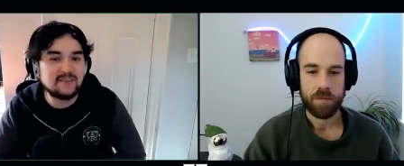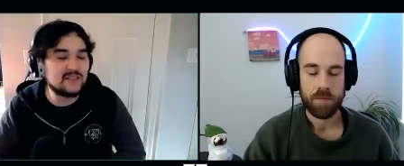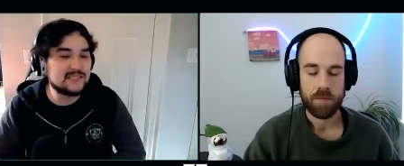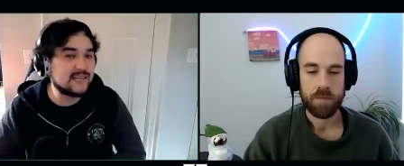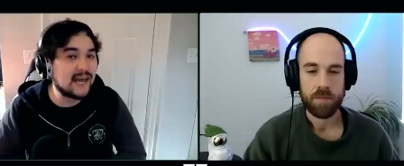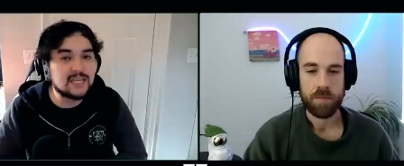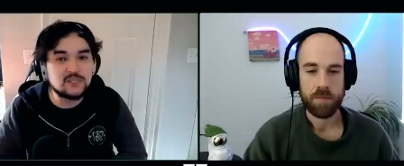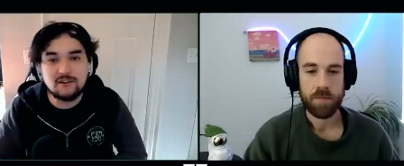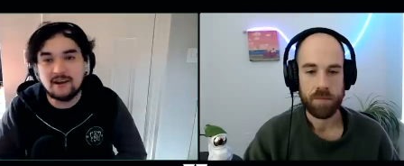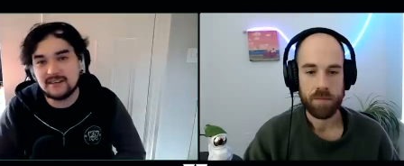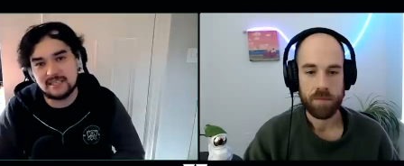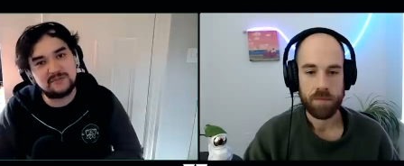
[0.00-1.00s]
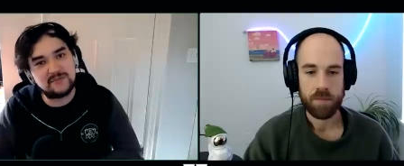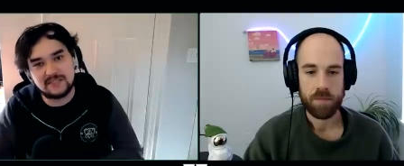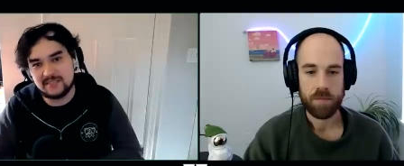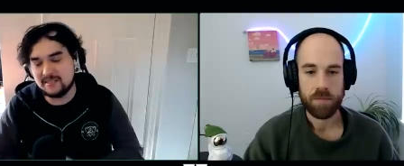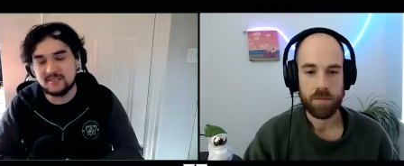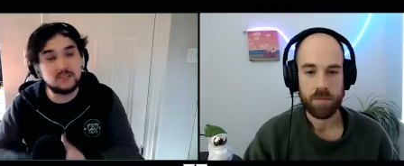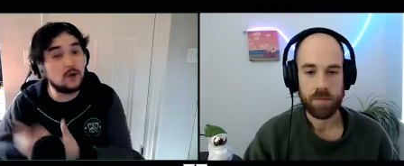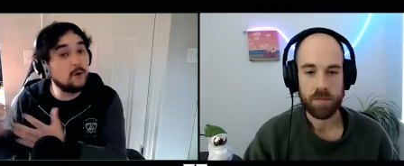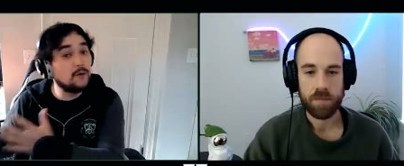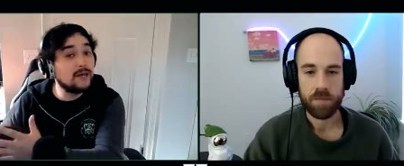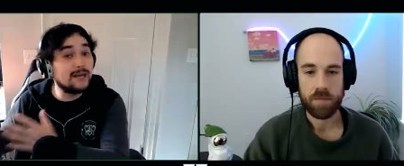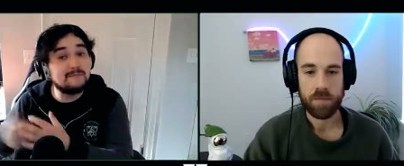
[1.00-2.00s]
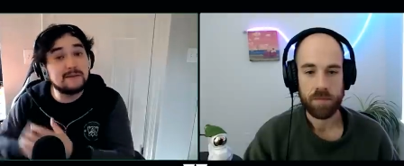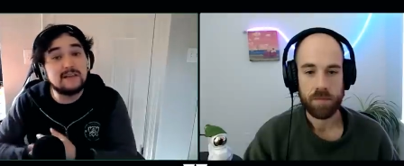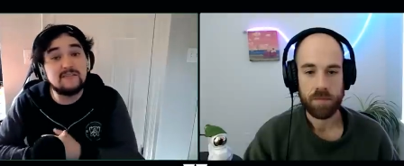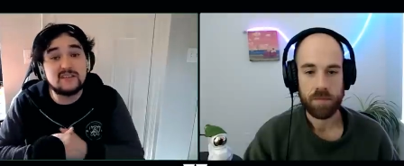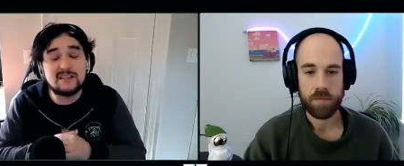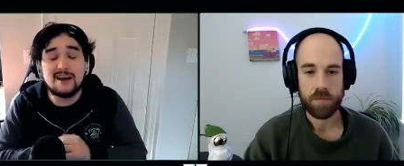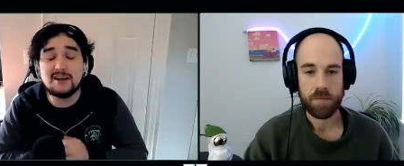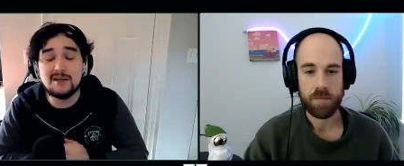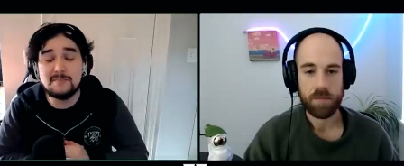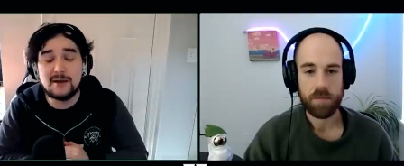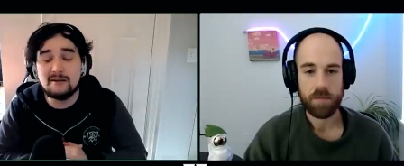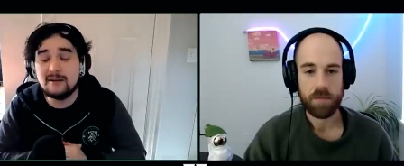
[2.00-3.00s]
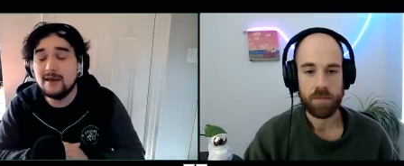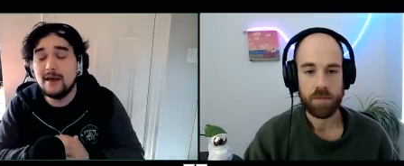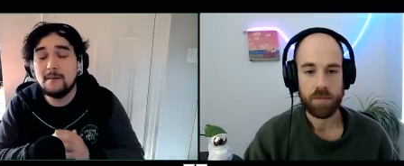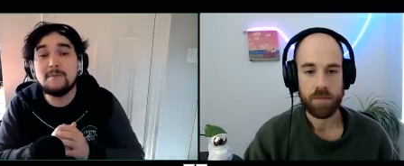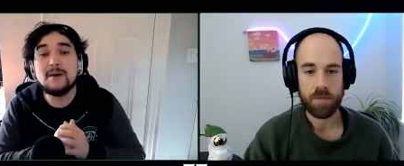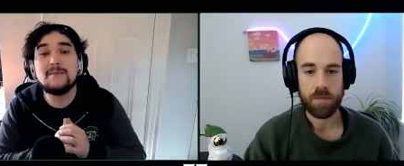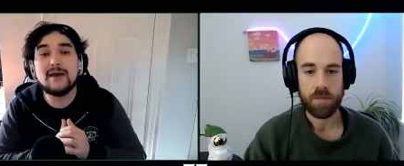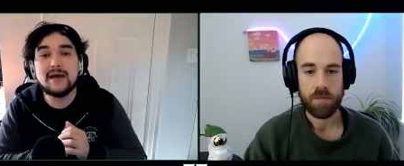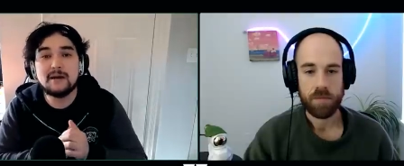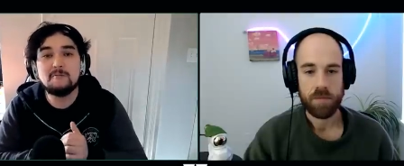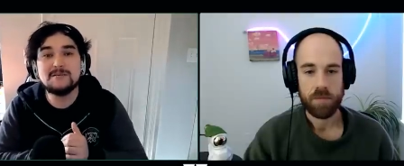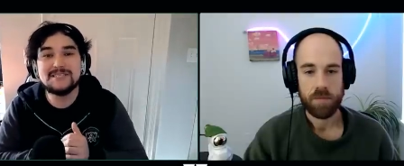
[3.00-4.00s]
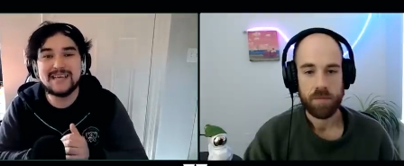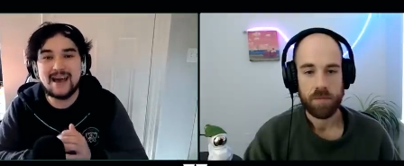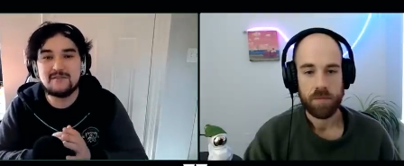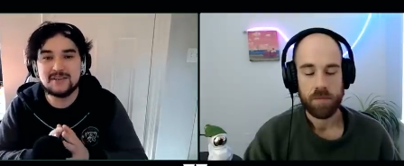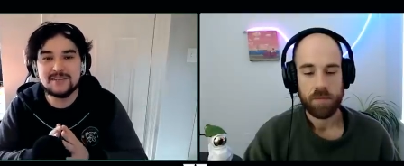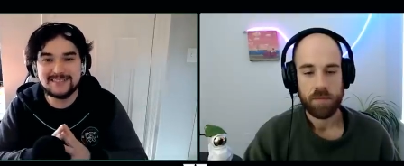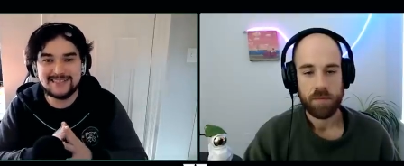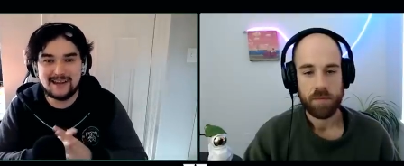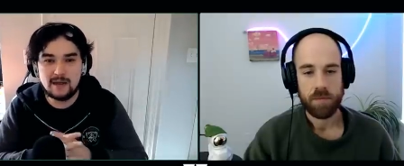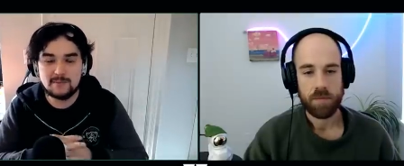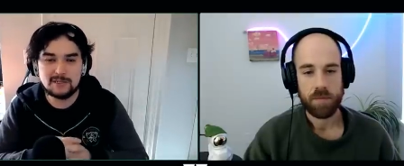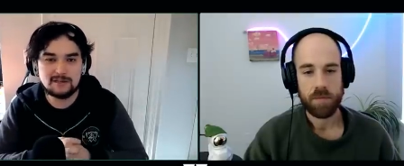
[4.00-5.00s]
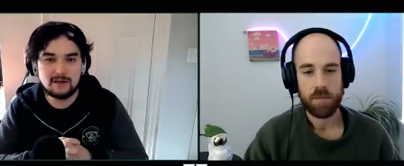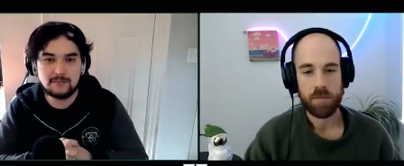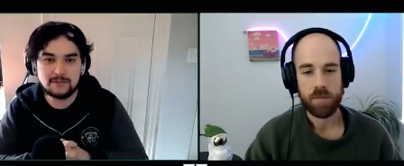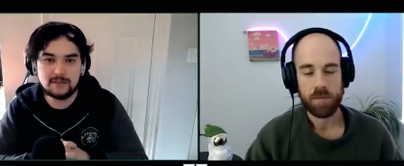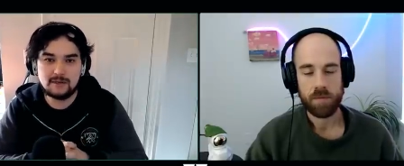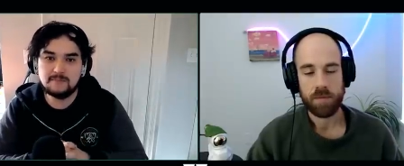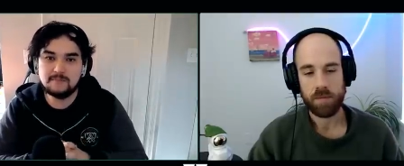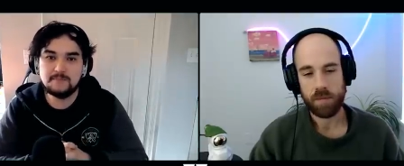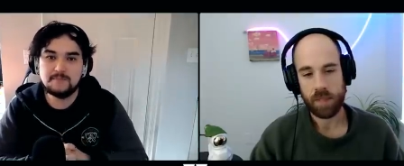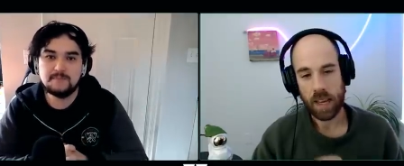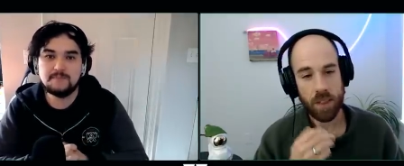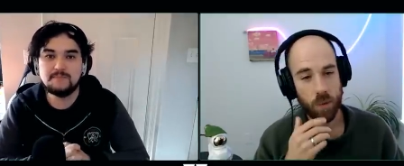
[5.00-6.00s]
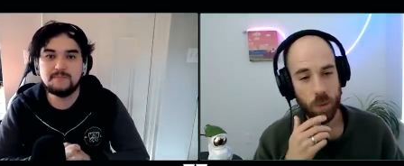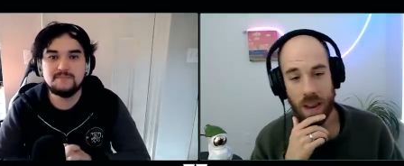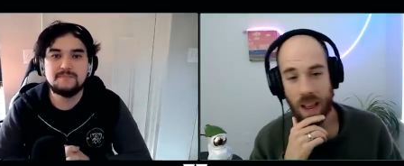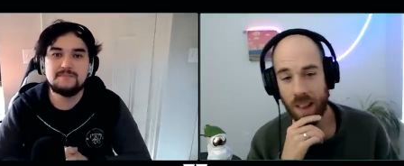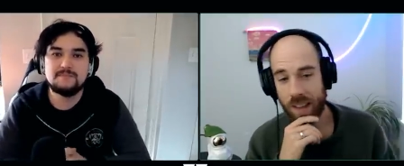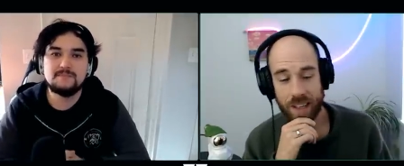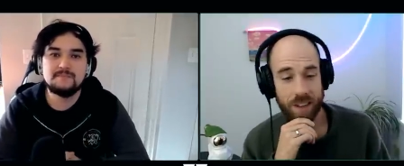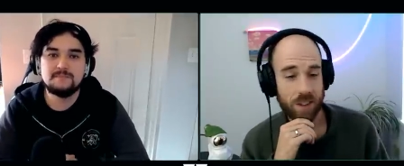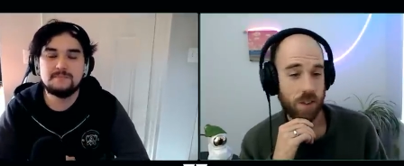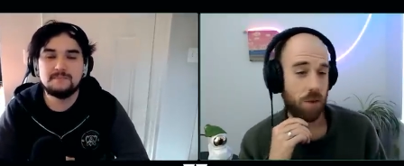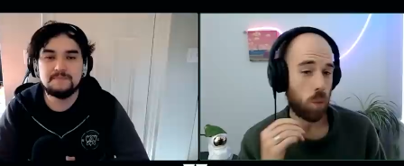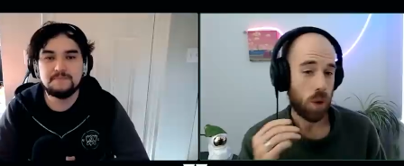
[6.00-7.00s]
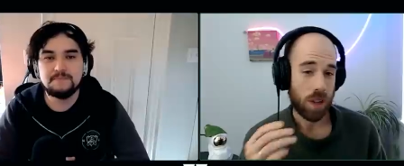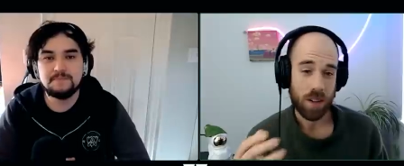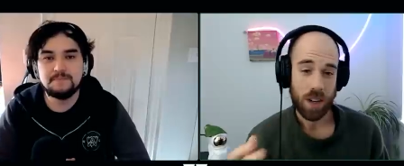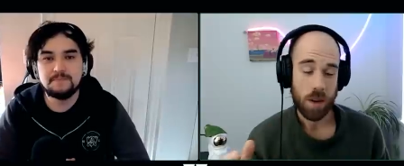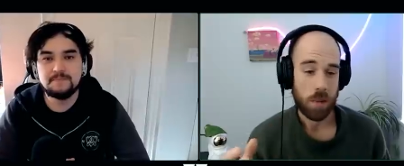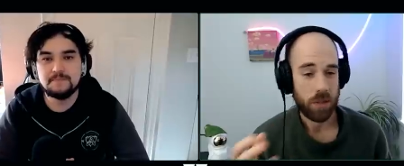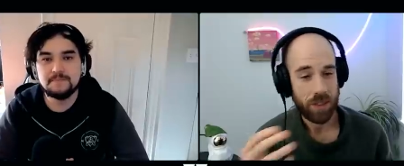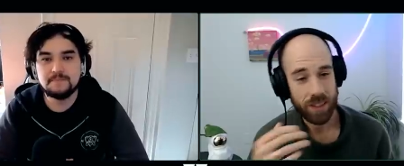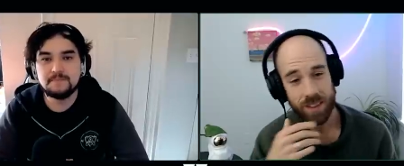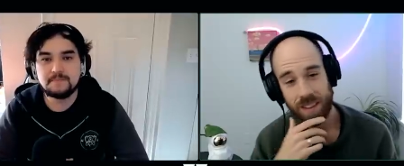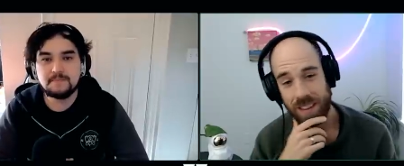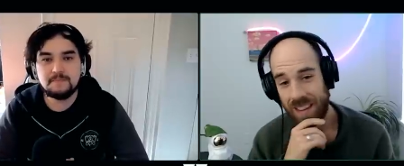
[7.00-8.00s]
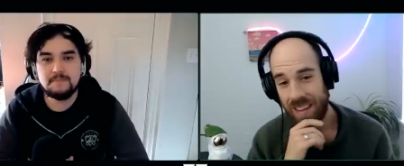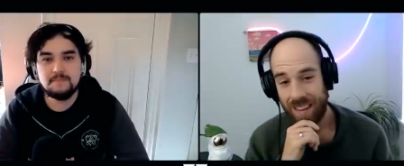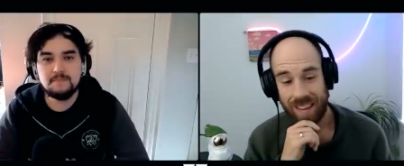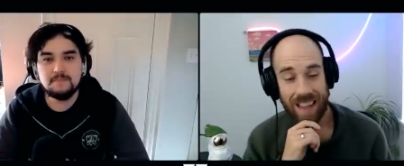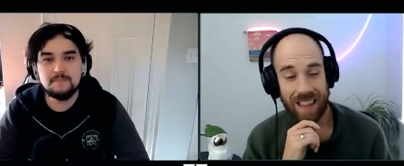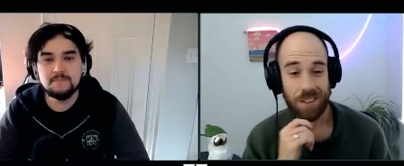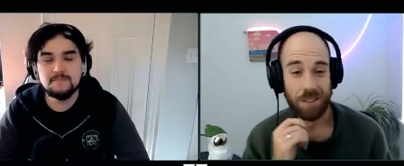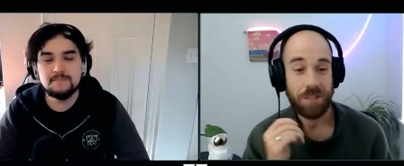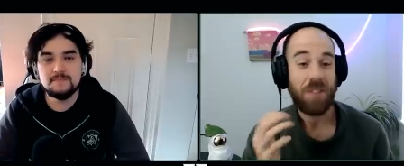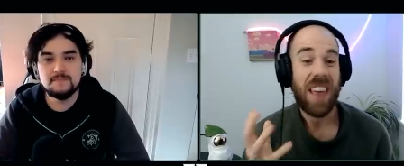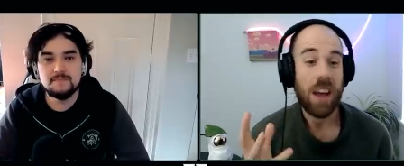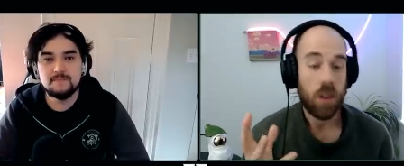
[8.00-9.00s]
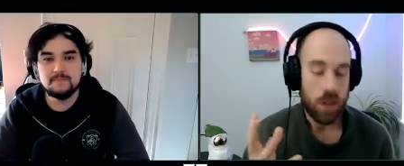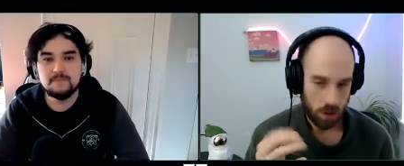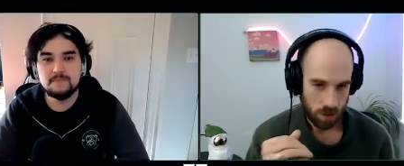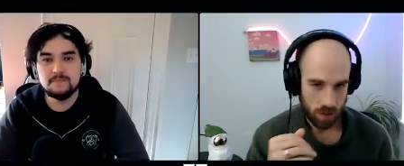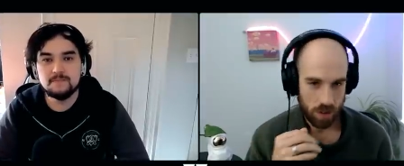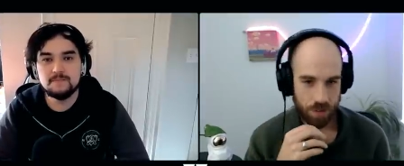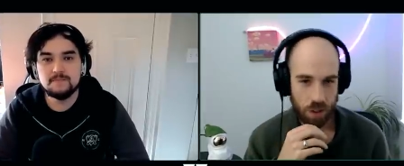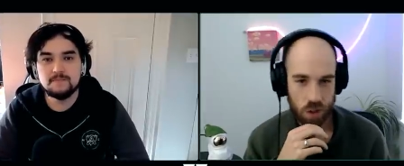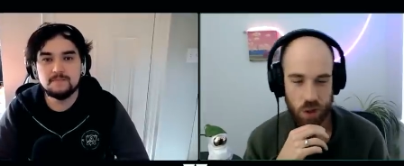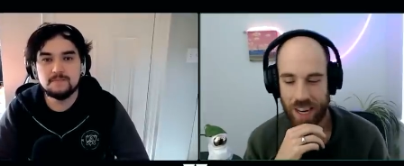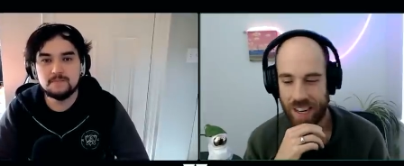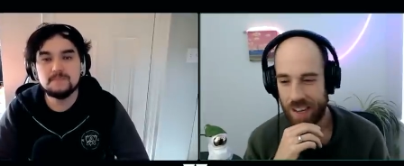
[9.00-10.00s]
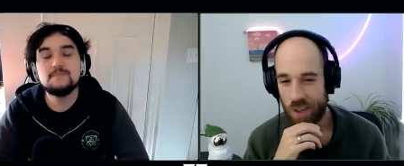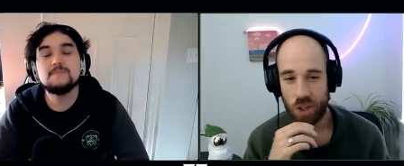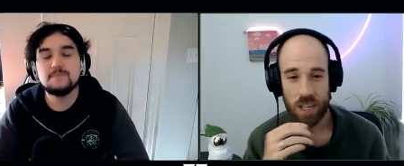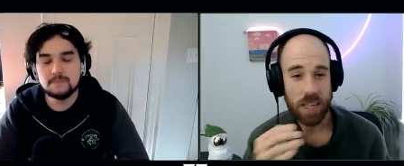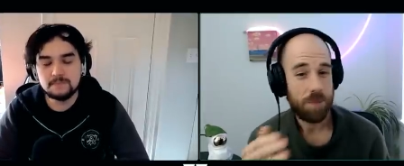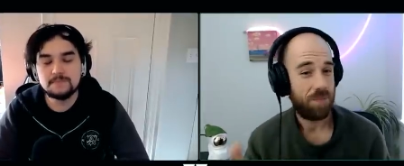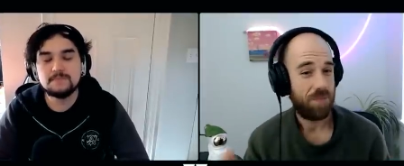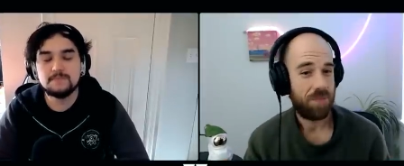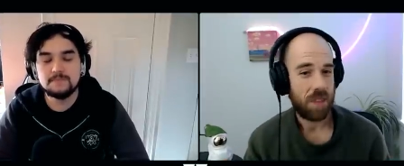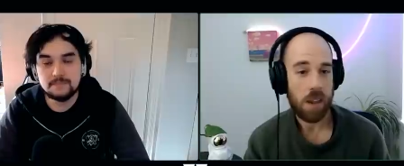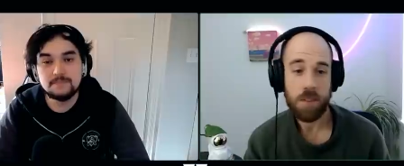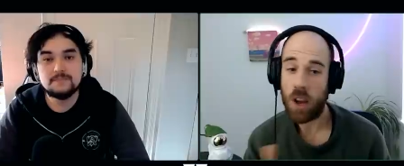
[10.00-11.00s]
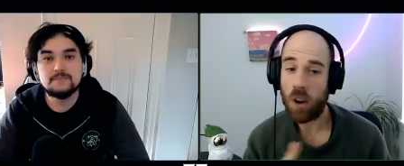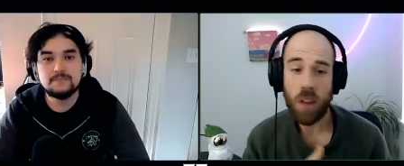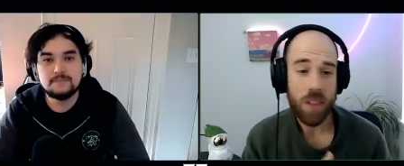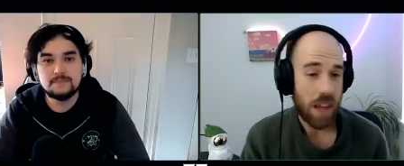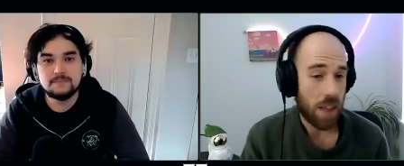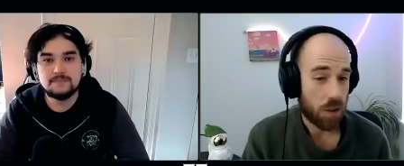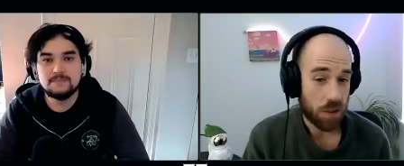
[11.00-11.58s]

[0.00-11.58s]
Speaker 1: If it's the Aatrox, if it's the Yone that we love to talk about, my man was having his time in the top side.
Speaker 2: And the reality is, if you want to talk about this as a failure for J D G, if they're on the other